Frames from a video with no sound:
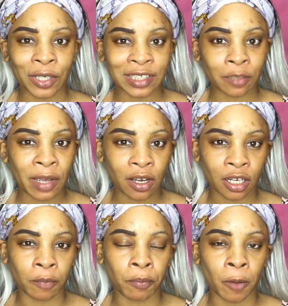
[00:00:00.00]
going to take my
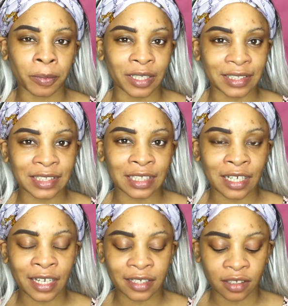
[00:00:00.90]
ColourPop
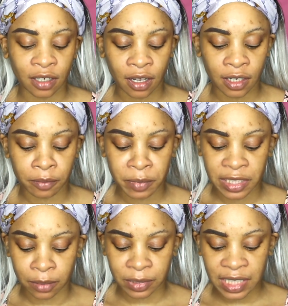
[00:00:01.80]
concealer in the color
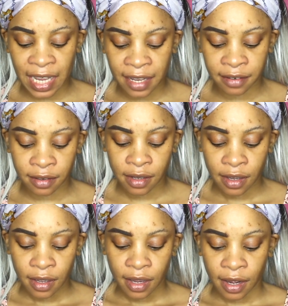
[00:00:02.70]
medium tan,
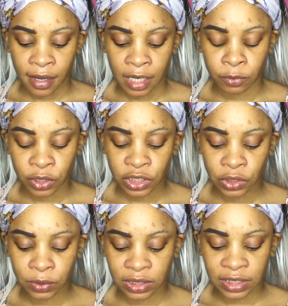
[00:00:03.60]
and I'm going to
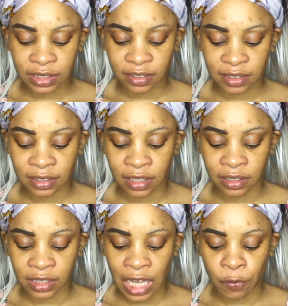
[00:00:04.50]
use this concealer
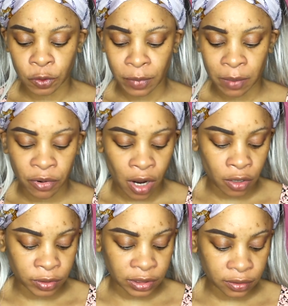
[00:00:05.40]
to carve out my
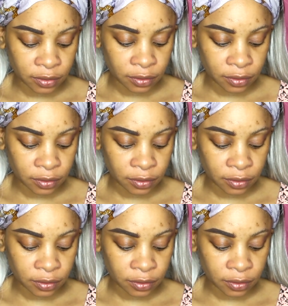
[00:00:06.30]
brows.